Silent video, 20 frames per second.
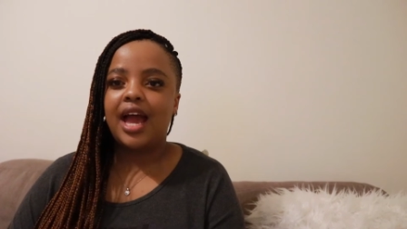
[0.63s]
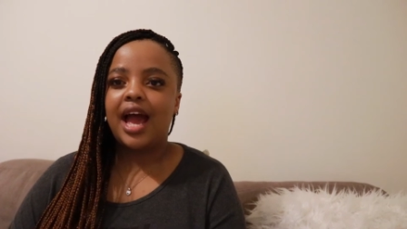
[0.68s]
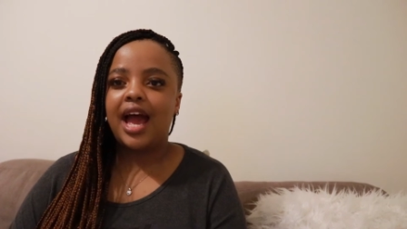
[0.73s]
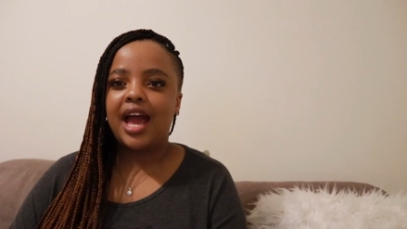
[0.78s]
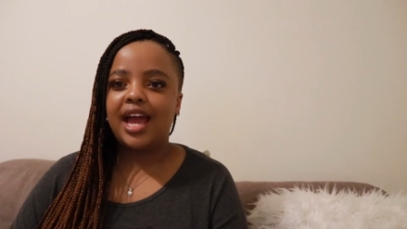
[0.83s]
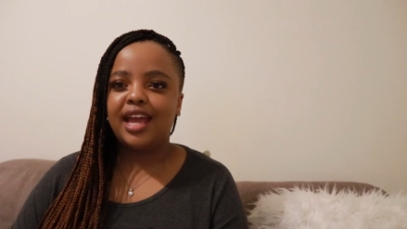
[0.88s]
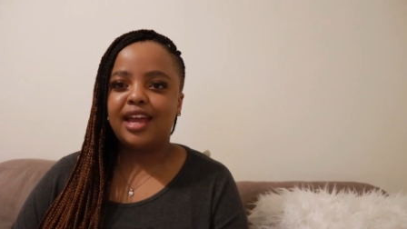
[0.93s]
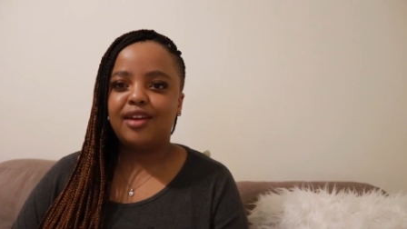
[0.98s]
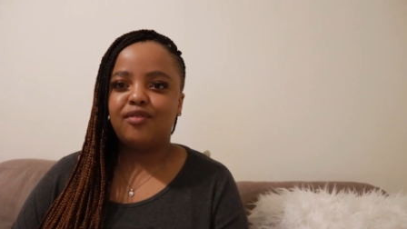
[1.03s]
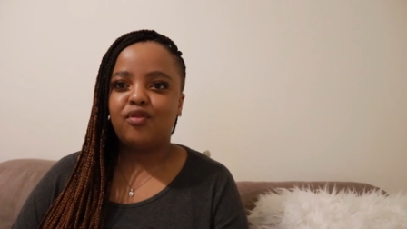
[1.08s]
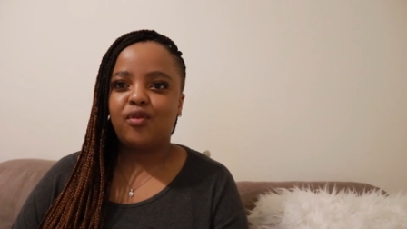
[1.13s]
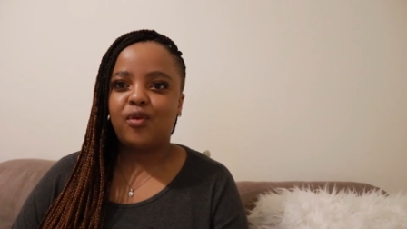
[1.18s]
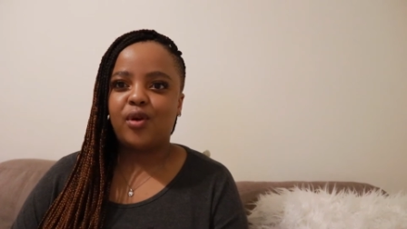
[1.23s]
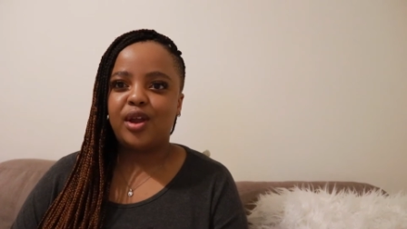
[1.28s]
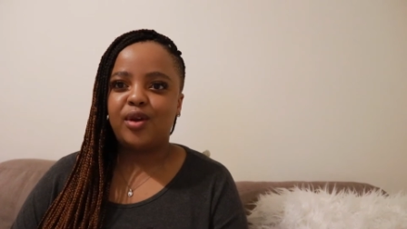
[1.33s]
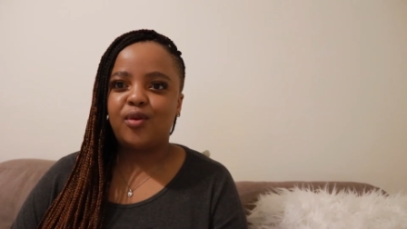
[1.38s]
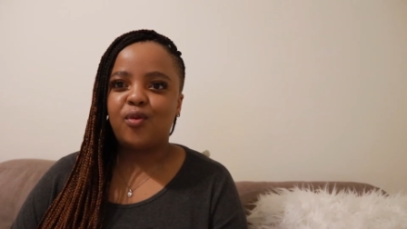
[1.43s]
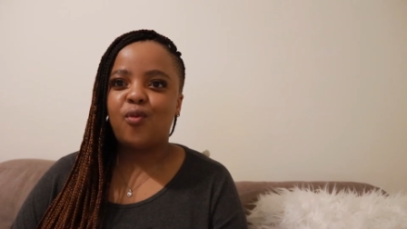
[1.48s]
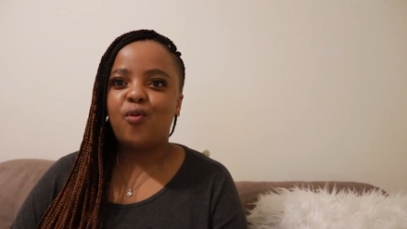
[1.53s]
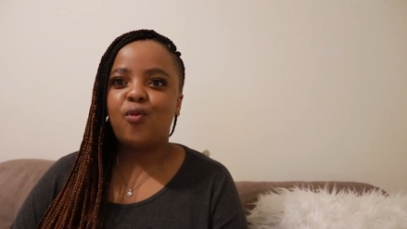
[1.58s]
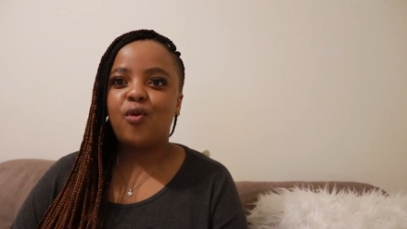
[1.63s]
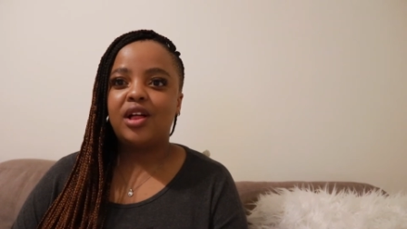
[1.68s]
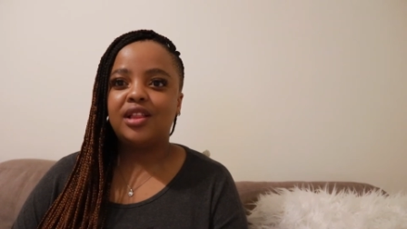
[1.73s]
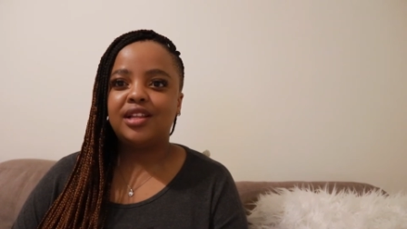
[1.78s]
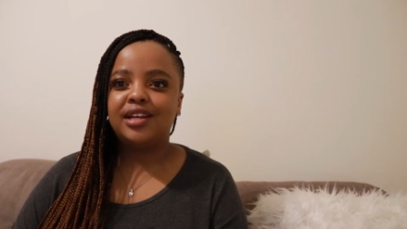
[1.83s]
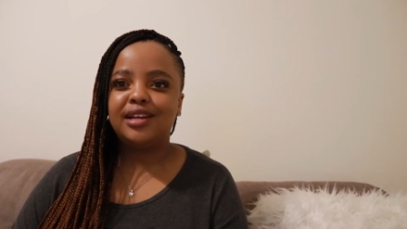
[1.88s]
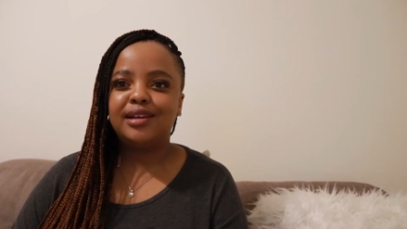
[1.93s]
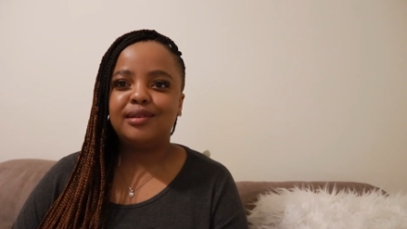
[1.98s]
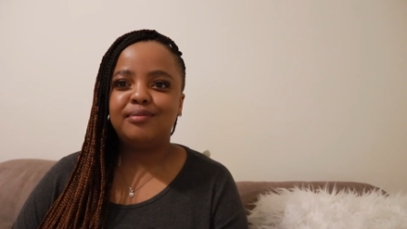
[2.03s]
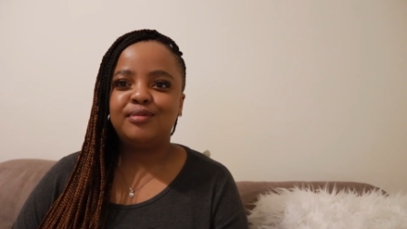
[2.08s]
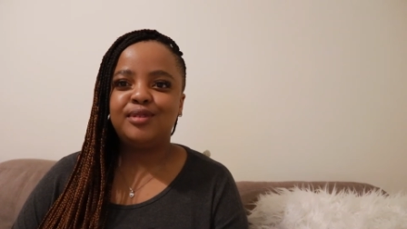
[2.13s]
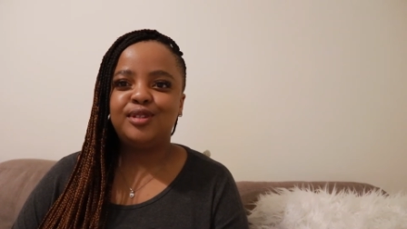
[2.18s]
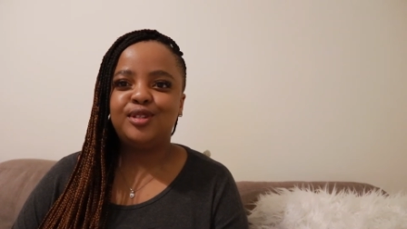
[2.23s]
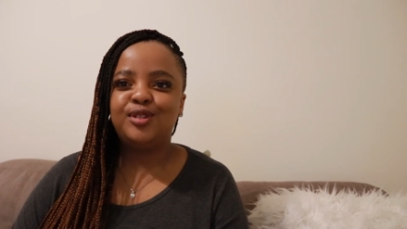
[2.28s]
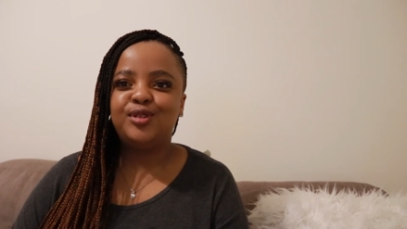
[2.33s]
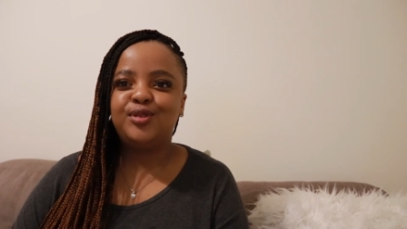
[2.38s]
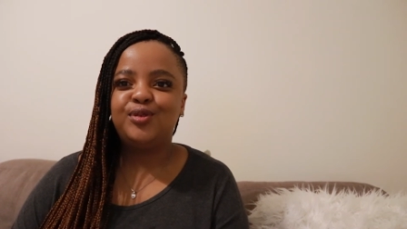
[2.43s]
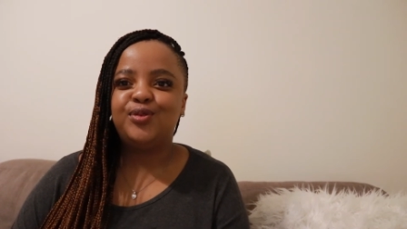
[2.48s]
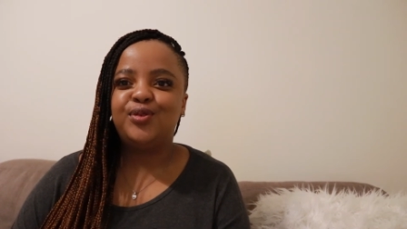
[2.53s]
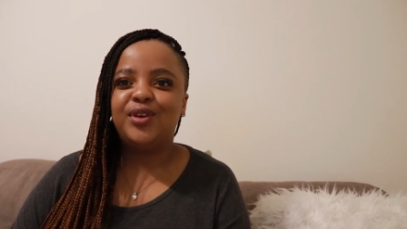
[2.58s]
Hi everyone, welcome
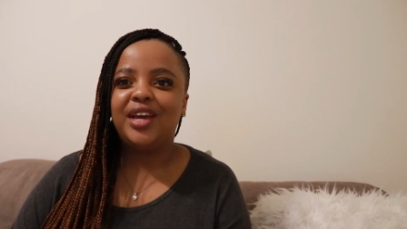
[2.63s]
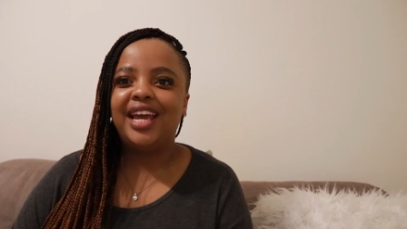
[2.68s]
to